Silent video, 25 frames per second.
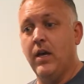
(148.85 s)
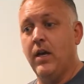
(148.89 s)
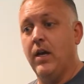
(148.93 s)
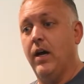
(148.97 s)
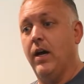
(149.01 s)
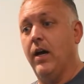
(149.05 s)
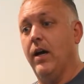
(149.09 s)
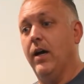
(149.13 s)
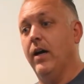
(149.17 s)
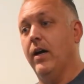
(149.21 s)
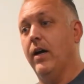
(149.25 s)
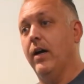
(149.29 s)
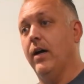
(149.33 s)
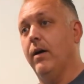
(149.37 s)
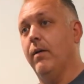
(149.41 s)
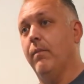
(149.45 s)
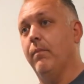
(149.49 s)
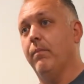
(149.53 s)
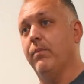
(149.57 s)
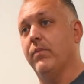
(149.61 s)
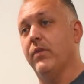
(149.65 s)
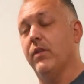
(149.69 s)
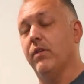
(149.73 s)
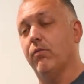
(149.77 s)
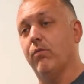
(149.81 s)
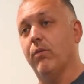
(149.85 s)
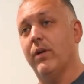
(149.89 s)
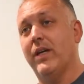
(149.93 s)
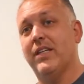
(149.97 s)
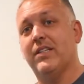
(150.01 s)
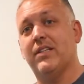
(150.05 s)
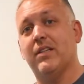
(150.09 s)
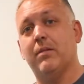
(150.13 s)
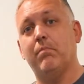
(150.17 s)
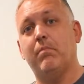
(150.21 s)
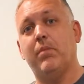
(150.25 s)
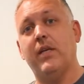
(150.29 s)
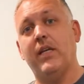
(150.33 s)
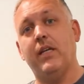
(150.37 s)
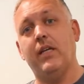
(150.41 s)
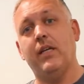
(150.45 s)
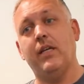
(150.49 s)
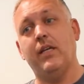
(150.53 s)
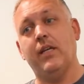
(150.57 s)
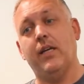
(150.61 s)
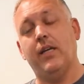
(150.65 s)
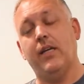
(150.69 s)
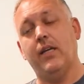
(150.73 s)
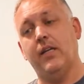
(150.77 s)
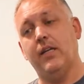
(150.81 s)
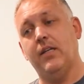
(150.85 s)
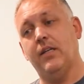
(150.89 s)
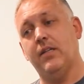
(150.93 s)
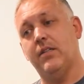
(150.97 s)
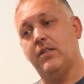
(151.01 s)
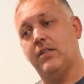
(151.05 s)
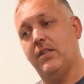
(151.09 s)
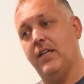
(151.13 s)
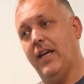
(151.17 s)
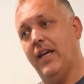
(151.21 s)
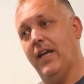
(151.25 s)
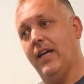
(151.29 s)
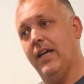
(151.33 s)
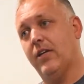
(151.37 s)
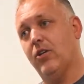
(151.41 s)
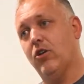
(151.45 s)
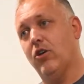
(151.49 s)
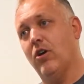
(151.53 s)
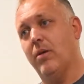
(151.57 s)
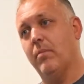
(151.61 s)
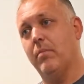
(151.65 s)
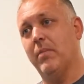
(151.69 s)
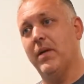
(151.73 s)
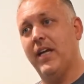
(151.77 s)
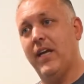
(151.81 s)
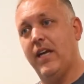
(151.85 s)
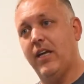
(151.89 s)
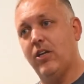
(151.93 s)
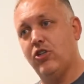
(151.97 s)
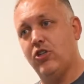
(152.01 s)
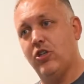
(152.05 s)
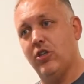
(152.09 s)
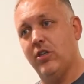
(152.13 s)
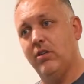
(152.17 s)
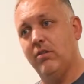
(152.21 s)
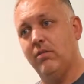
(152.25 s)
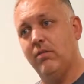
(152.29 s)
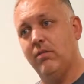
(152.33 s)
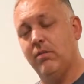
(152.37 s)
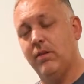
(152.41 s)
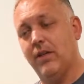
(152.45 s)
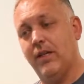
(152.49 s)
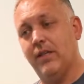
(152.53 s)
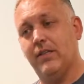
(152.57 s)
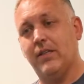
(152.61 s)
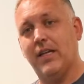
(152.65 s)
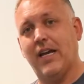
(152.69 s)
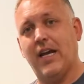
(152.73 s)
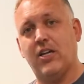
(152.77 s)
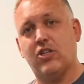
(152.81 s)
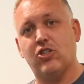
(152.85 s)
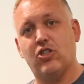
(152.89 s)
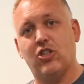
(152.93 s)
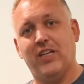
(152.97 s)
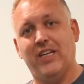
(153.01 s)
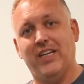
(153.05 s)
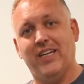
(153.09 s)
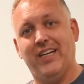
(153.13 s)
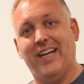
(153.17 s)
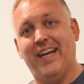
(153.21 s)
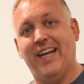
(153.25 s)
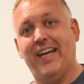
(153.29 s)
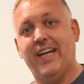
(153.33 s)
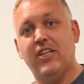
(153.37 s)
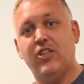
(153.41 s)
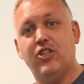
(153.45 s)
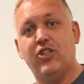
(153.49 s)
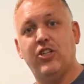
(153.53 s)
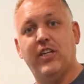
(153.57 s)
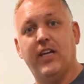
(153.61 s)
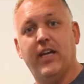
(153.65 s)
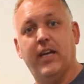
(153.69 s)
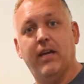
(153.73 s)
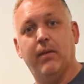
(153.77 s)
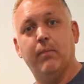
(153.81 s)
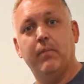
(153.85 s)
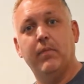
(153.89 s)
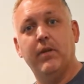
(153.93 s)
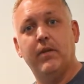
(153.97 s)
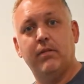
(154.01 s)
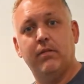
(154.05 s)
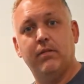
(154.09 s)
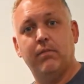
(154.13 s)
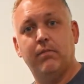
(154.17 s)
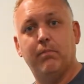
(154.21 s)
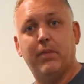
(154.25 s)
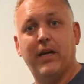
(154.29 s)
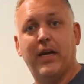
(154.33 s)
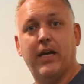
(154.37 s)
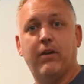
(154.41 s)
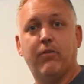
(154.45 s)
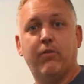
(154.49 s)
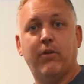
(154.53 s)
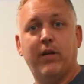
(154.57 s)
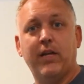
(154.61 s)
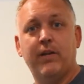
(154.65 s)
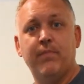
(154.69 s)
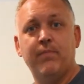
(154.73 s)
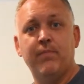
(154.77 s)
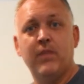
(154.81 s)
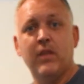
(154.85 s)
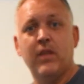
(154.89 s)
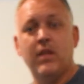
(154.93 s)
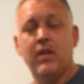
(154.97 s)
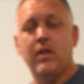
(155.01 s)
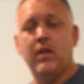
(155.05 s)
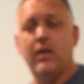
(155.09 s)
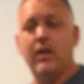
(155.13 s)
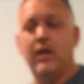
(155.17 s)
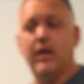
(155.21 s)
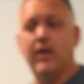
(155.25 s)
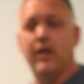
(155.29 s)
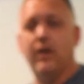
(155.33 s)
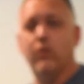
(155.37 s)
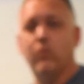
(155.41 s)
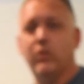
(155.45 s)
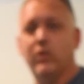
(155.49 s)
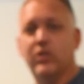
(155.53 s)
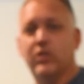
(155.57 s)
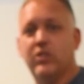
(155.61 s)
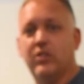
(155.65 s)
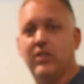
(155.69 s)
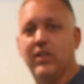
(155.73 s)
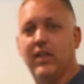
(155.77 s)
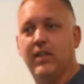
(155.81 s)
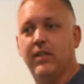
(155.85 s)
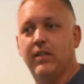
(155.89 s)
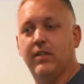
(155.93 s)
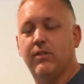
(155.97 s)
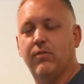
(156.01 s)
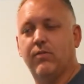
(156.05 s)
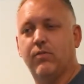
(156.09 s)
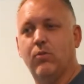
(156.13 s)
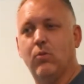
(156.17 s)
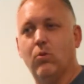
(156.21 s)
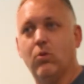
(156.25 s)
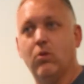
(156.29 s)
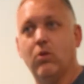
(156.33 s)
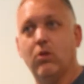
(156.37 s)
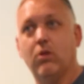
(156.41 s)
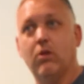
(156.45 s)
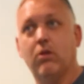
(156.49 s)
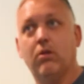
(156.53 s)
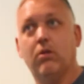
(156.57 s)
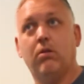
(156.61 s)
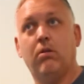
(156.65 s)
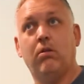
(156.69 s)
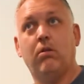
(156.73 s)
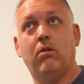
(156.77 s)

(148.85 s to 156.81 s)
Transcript: The reason being, it is a combination. It's actually an AGM battery, which stands for,